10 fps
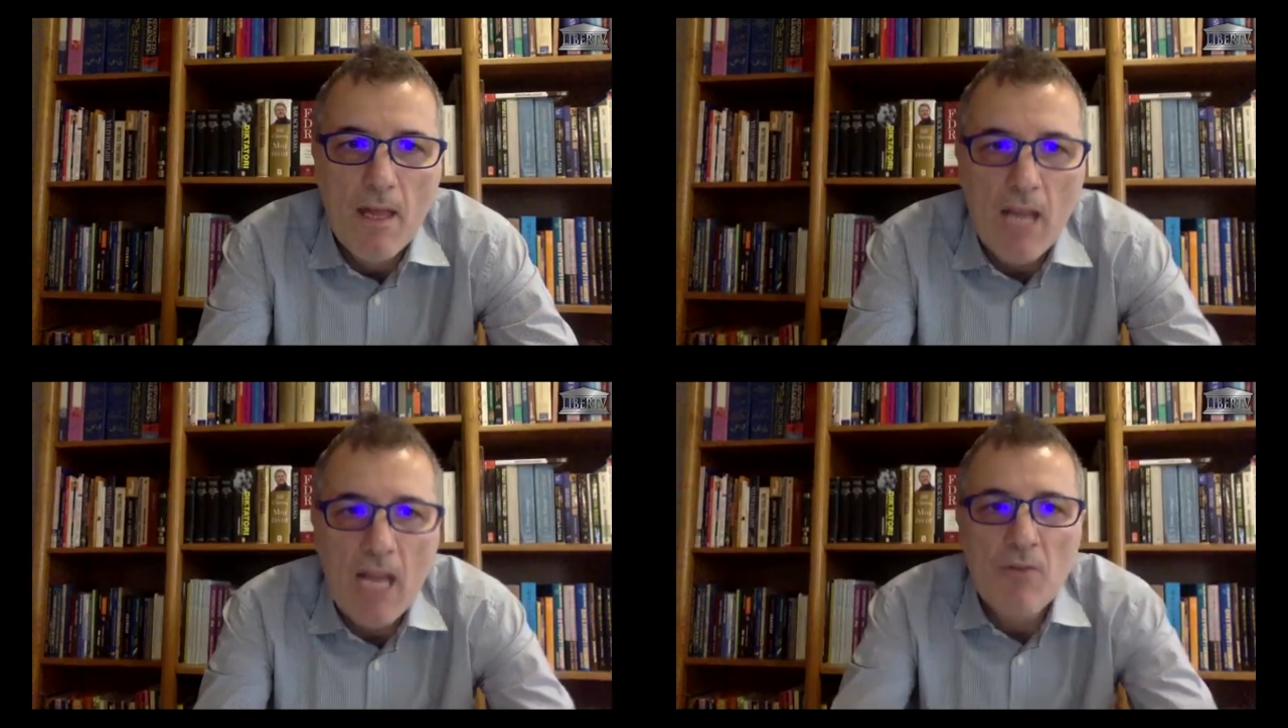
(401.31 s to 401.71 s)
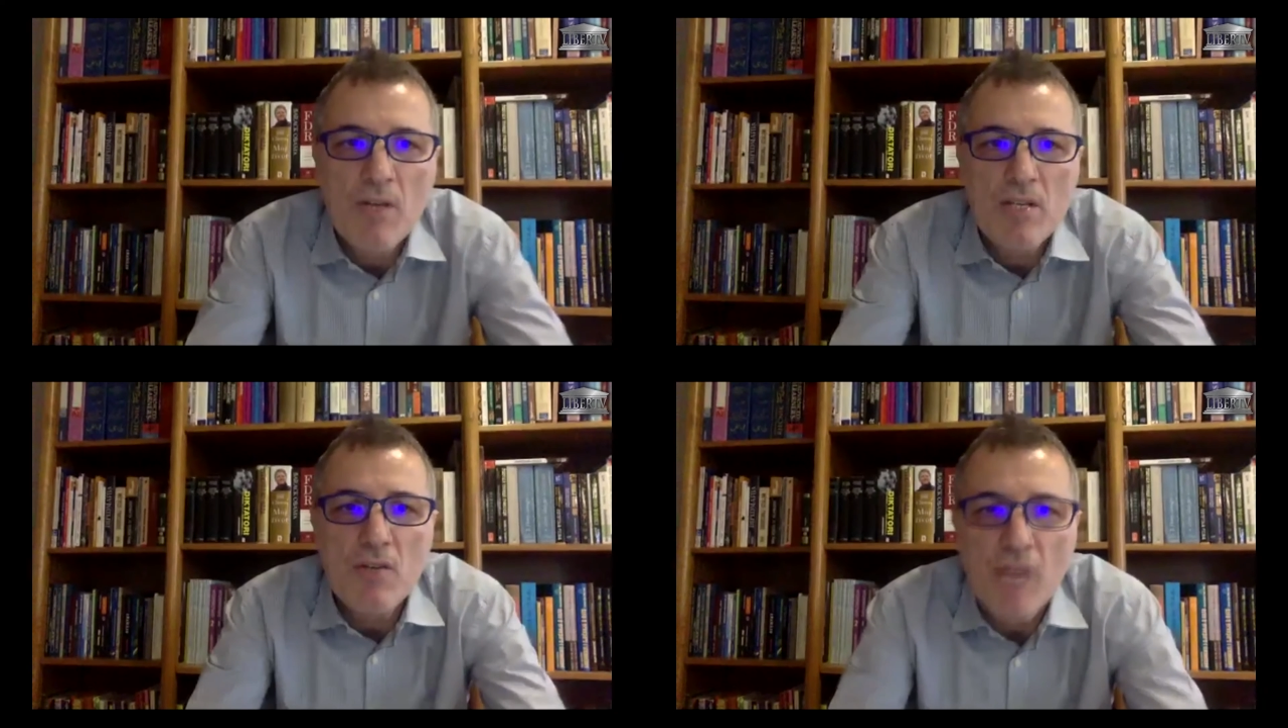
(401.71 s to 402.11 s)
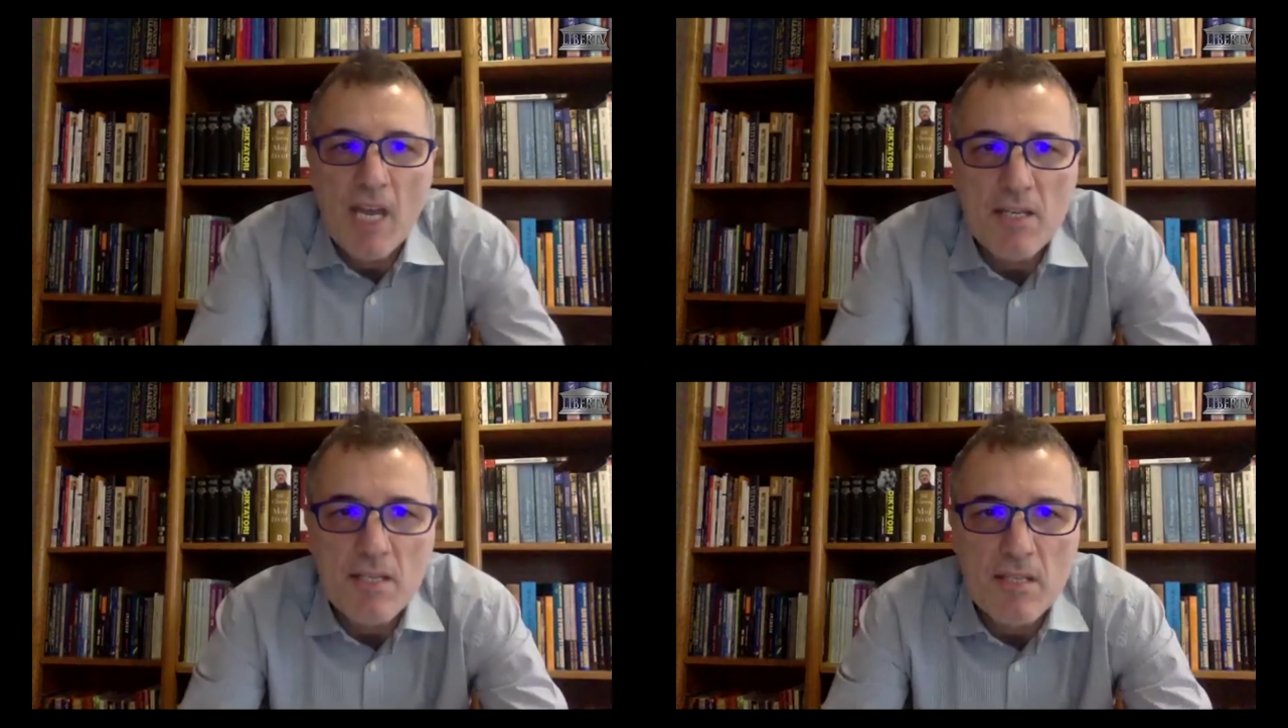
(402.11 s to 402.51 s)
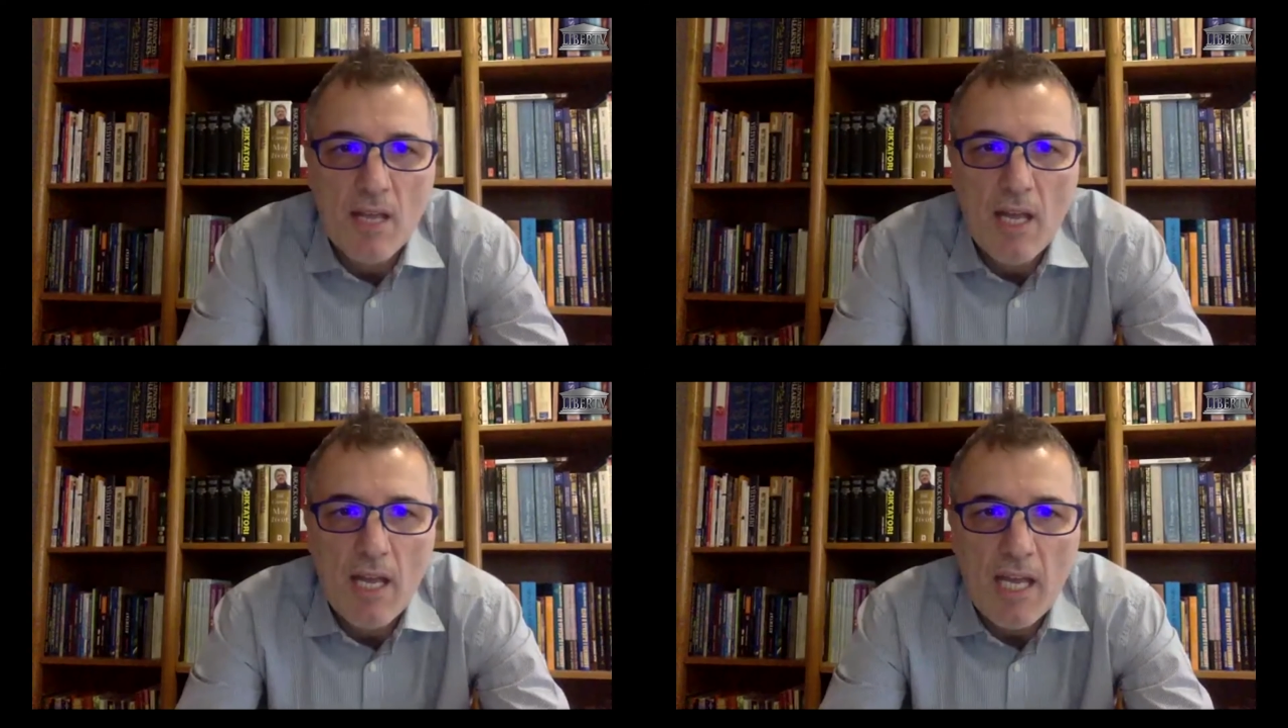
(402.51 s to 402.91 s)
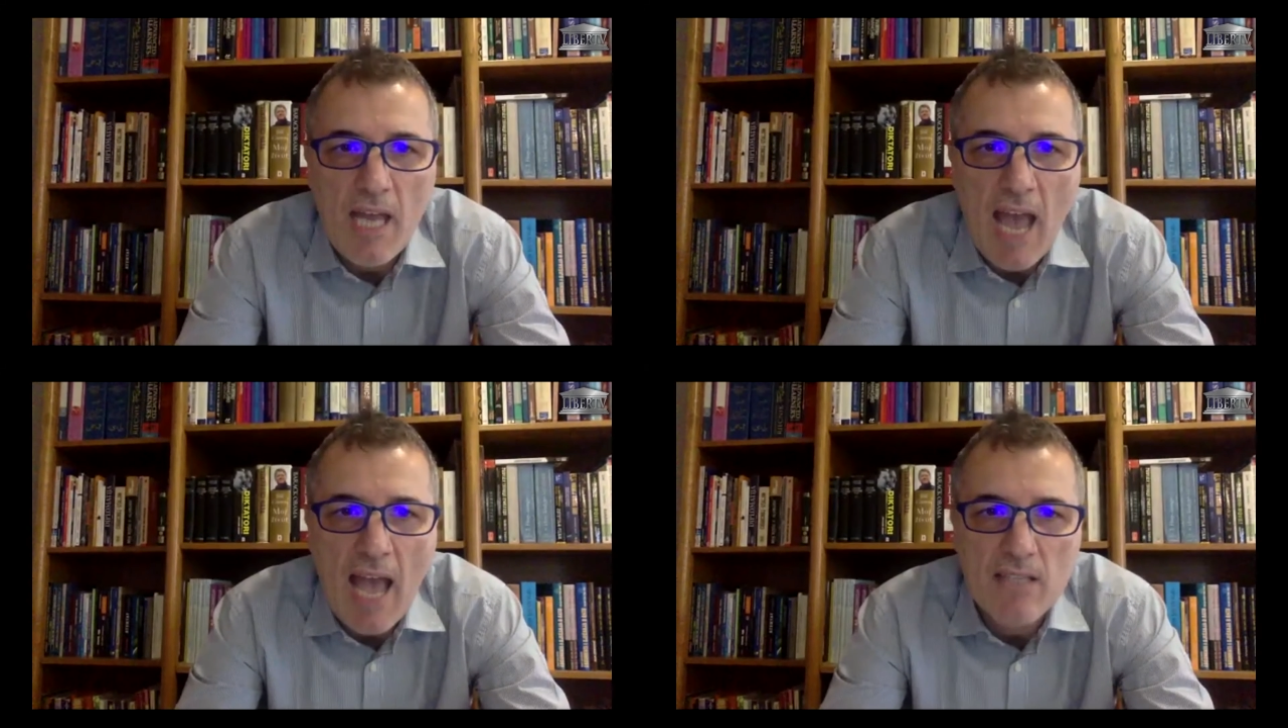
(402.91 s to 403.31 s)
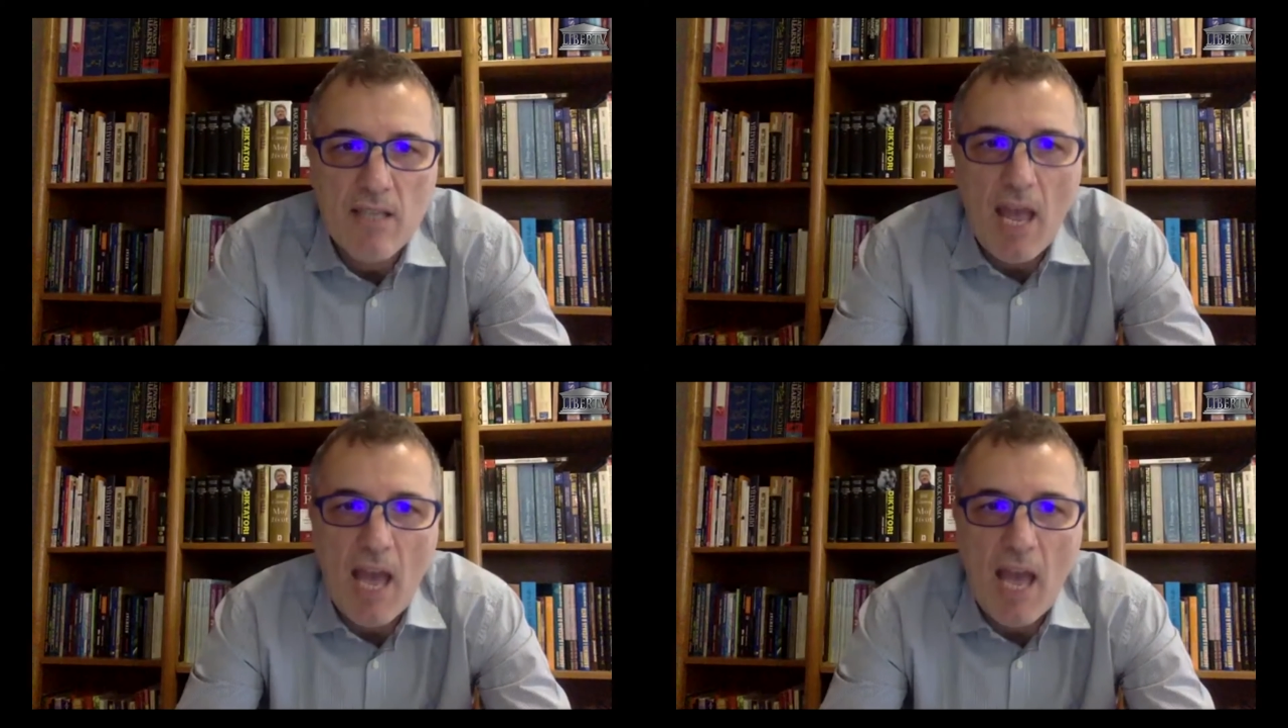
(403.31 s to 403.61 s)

In recent years, he has